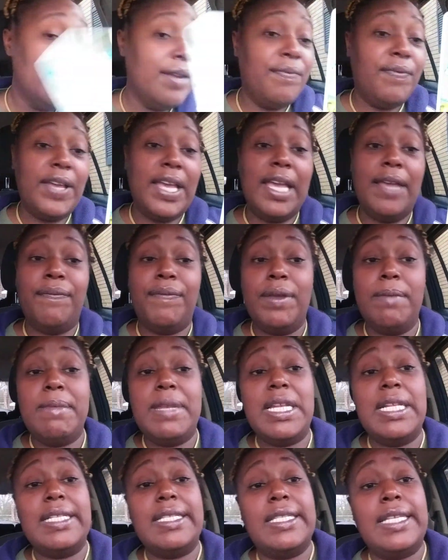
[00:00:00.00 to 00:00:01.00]
Divine
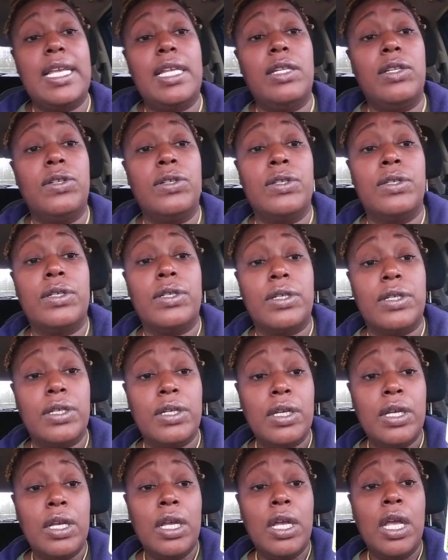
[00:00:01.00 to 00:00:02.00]
Feminine said, Look,
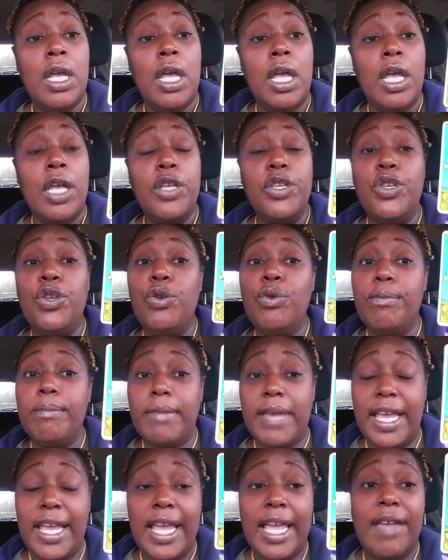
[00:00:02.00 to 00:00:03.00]
you
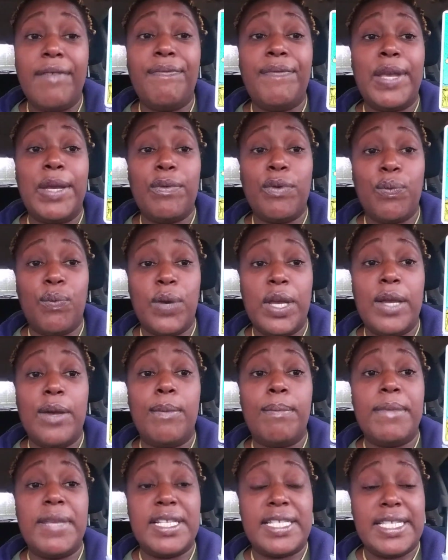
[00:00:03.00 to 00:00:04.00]
may have very
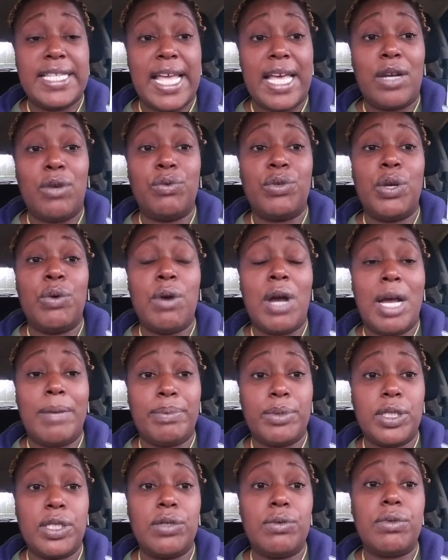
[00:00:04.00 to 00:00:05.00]
well missed out on your
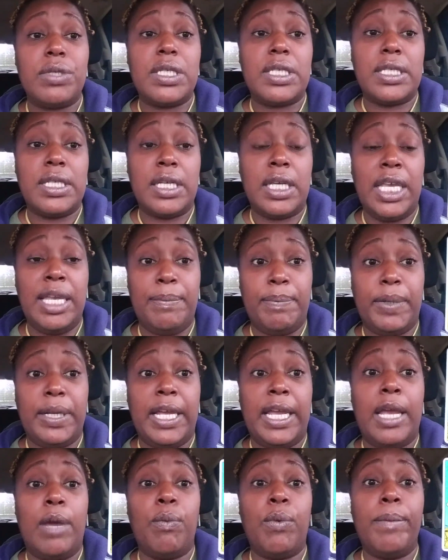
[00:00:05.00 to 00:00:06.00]
opportunity. Keep
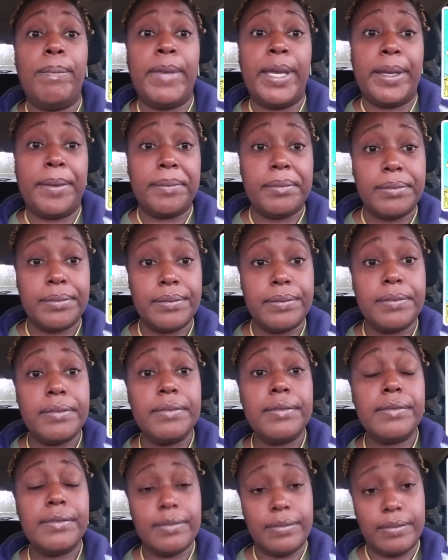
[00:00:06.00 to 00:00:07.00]
playing with me.
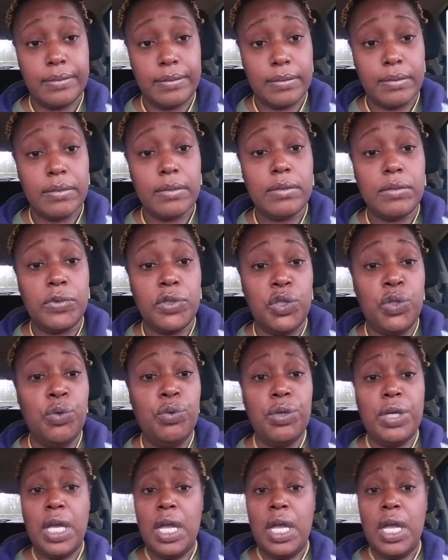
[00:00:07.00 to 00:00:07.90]
You